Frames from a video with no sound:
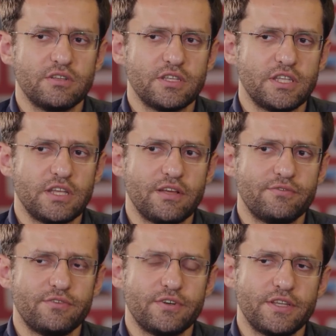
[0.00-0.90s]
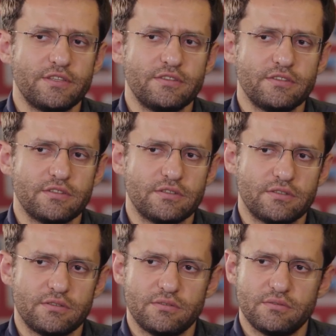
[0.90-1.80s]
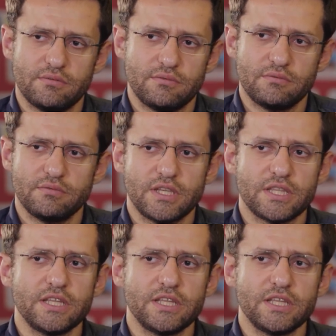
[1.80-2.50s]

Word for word: I think I've read uh, at